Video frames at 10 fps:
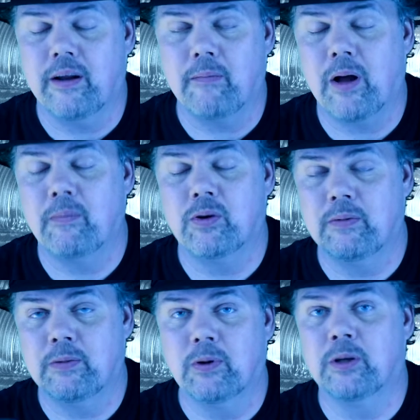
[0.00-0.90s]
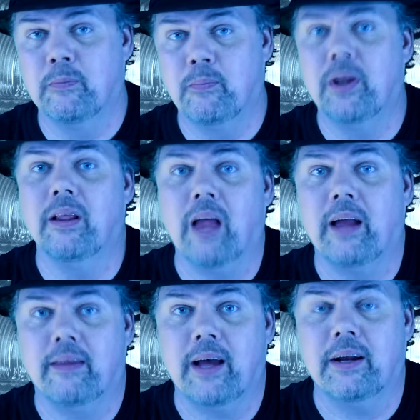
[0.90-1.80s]
I'm assuming it's supposed to have been
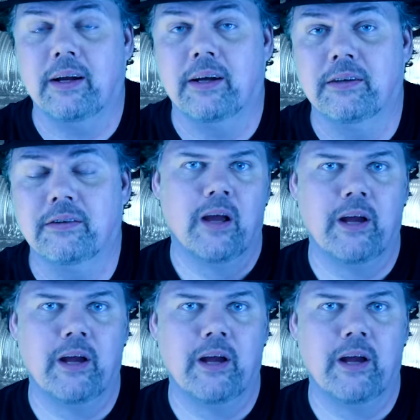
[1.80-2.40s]
like that, I guess.